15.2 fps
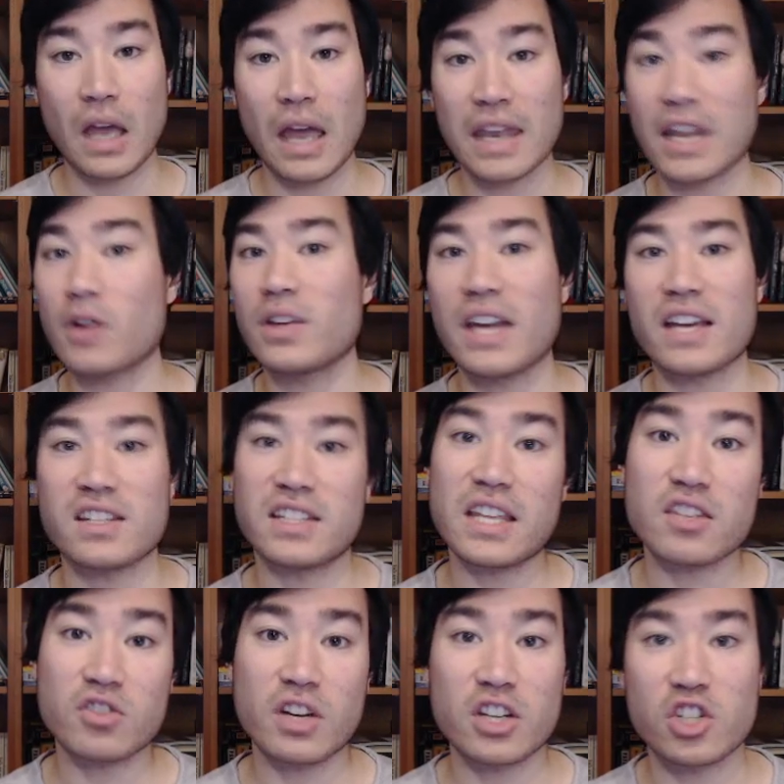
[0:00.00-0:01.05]
Now yes,
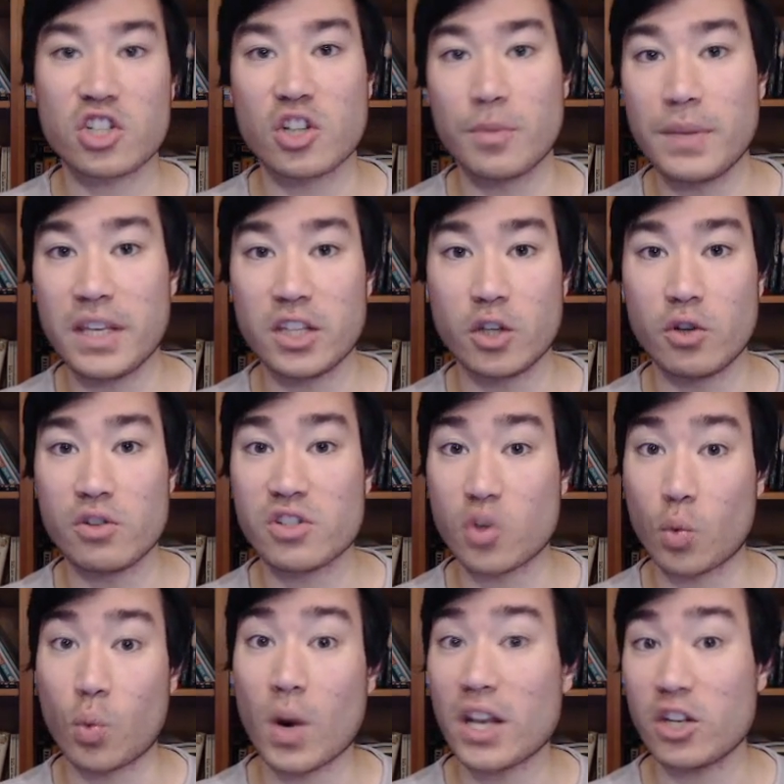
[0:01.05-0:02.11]
Deathstrike should be used
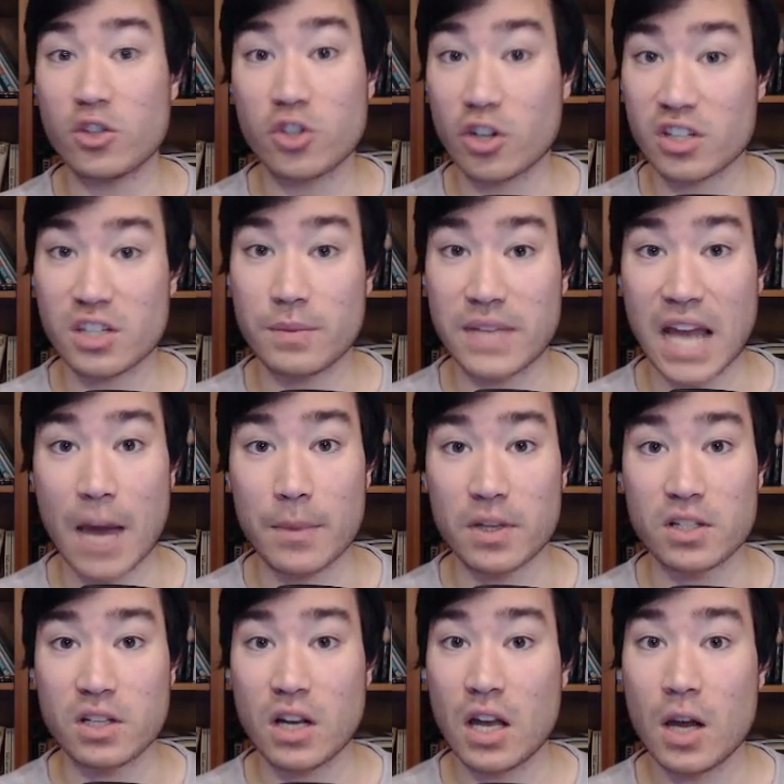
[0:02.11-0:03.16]
when you took some
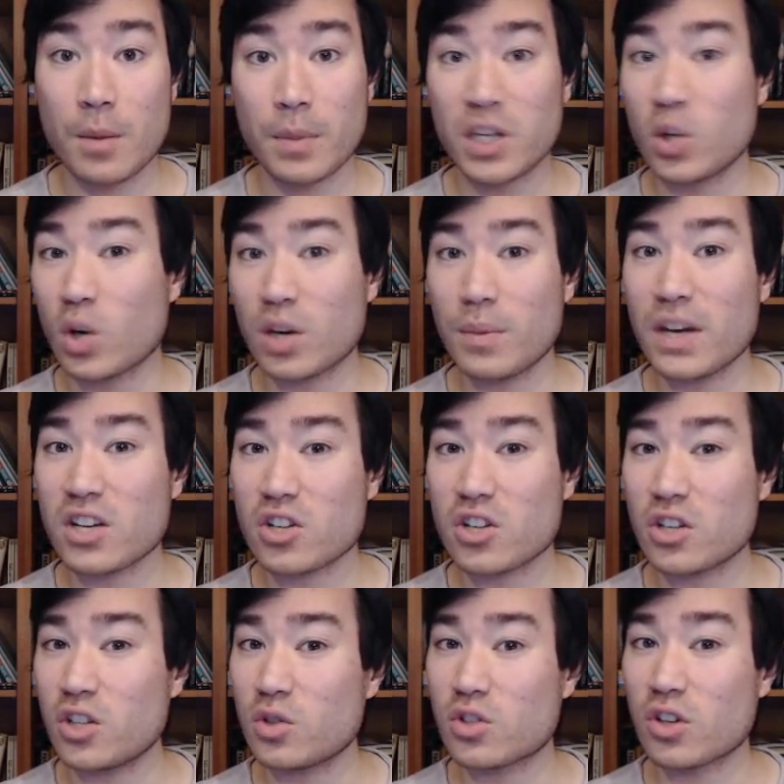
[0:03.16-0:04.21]
damage, but you want to make sure
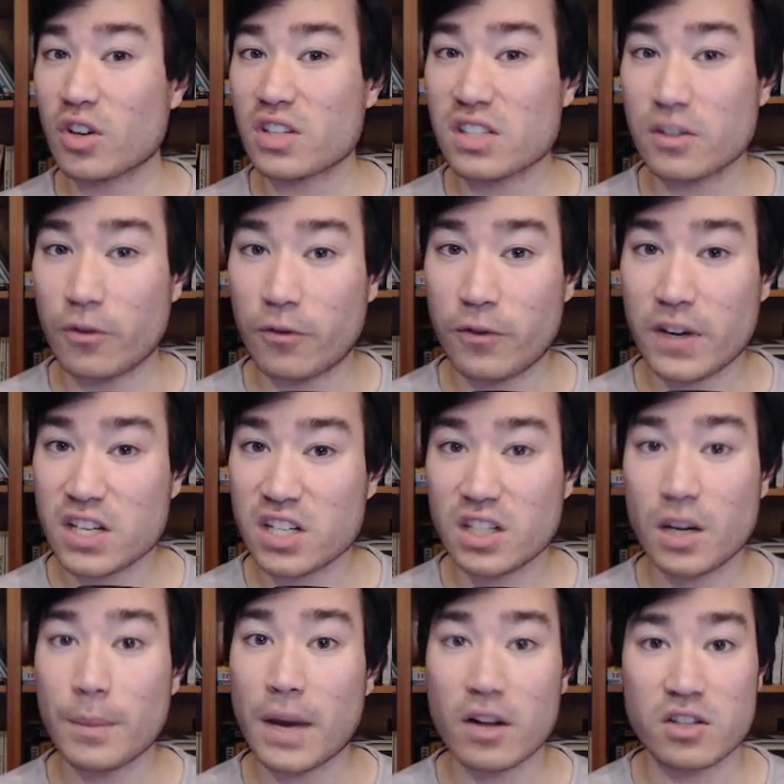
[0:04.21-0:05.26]
you took sufficient
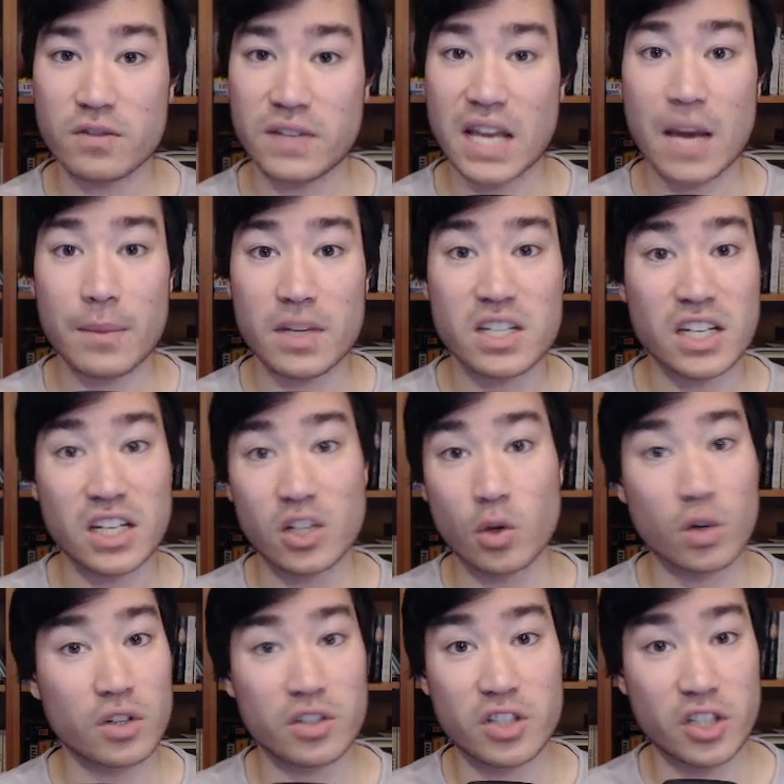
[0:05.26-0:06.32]
amounts of damage in
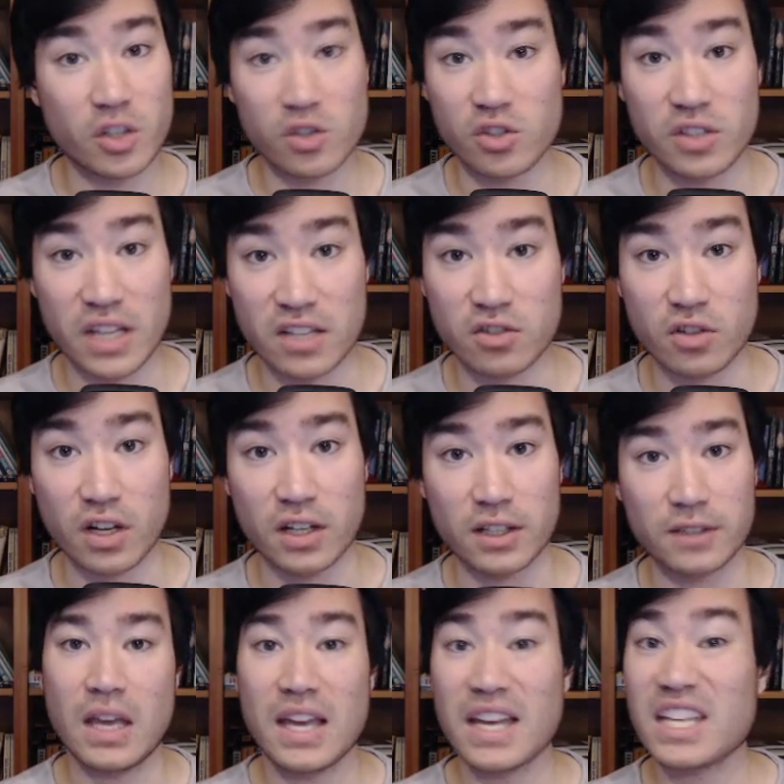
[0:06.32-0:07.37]
order to use your Deathstrike,
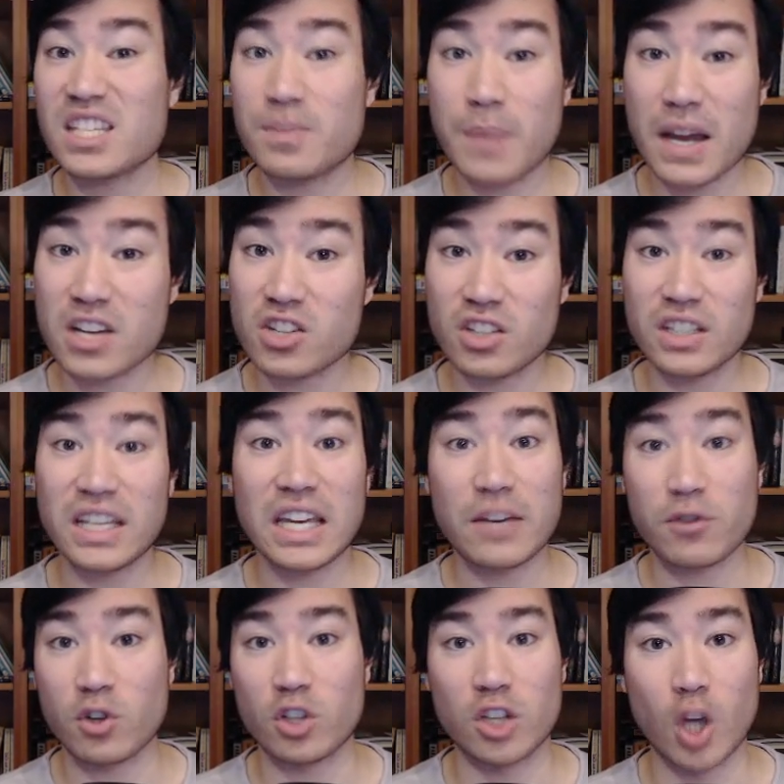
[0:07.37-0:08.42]
especially if
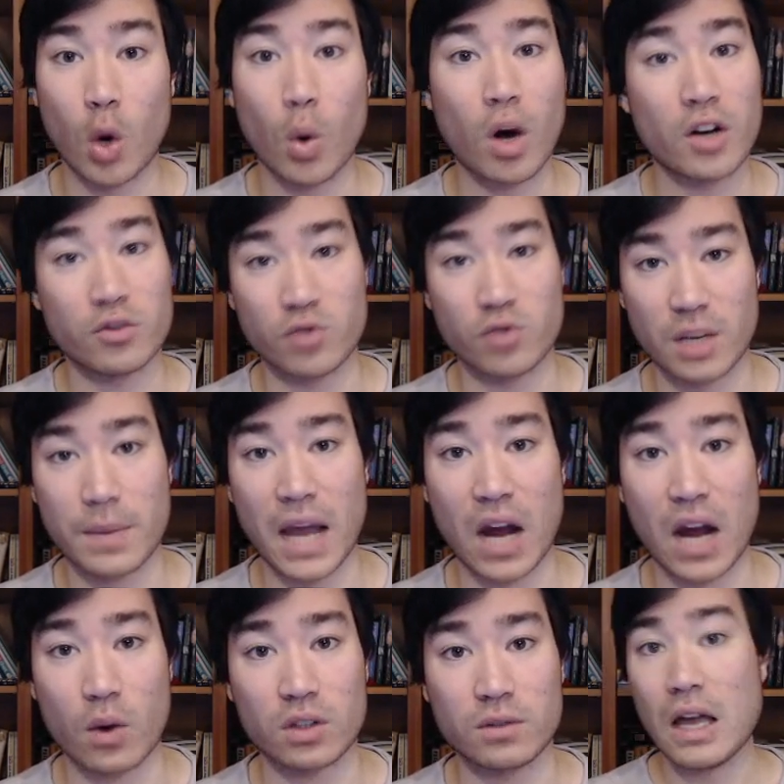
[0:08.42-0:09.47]
you're low on runic
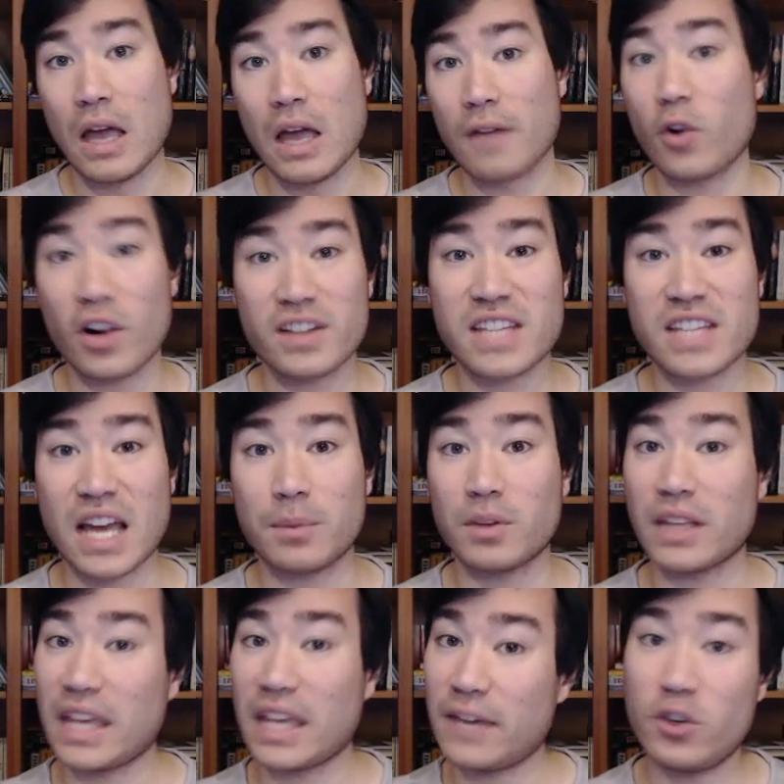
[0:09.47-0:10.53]
power. For example,
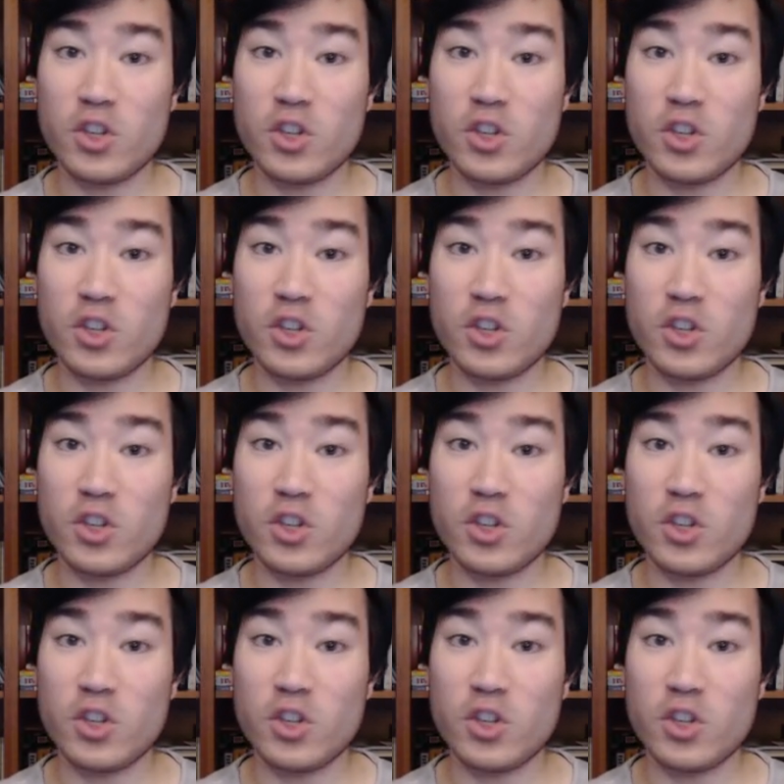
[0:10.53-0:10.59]
if you